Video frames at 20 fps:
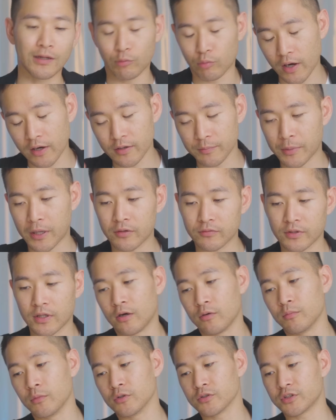Now, right about
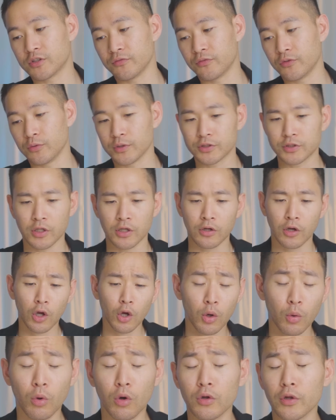now, most of you are saying,
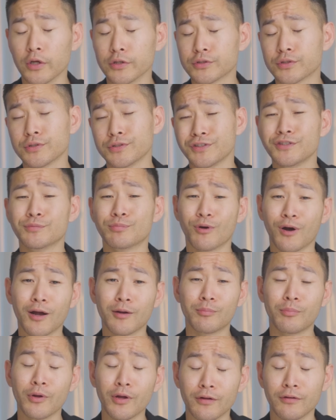well, that's because he's
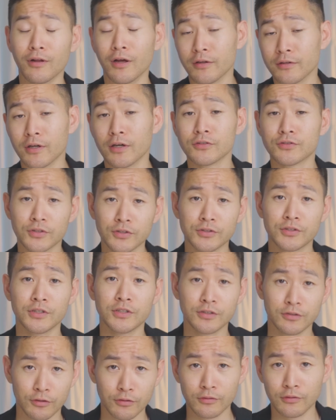Brad Pitt. Like, that's because
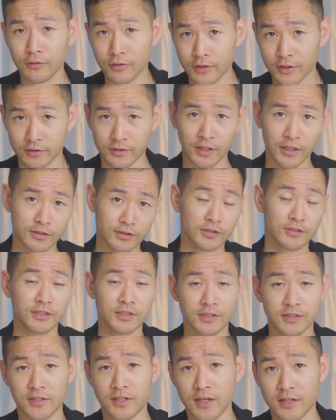he's good looking. That's because
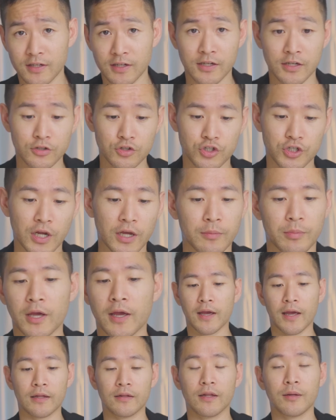he's thin and in shape.
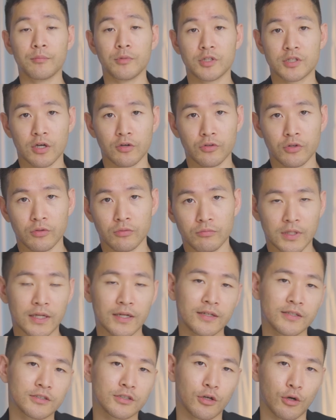And let me tell you,
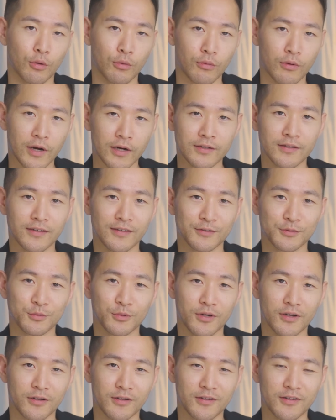that is correct as
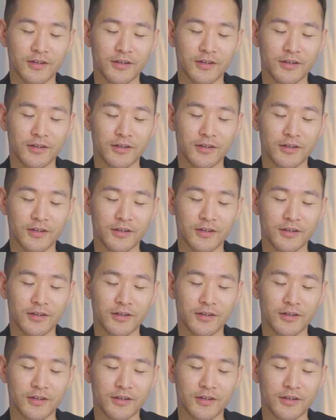well.